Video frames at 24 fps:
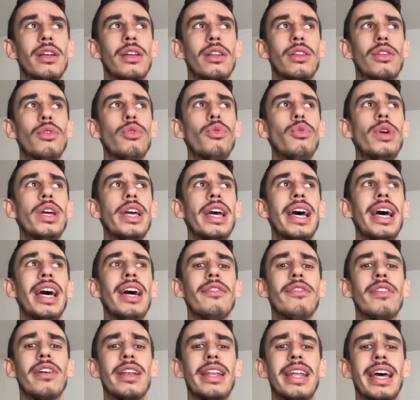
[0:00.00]
Do we
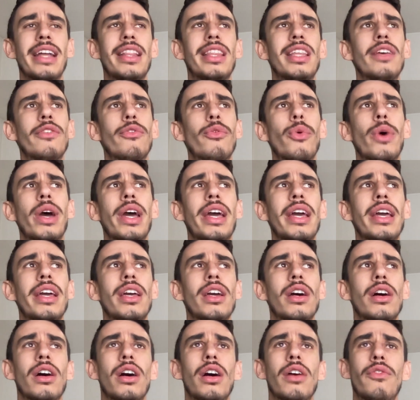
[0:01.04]
have a native way
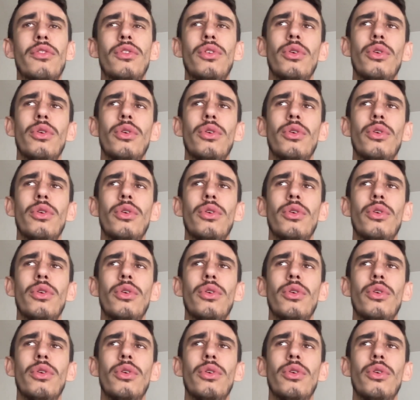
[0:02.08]
of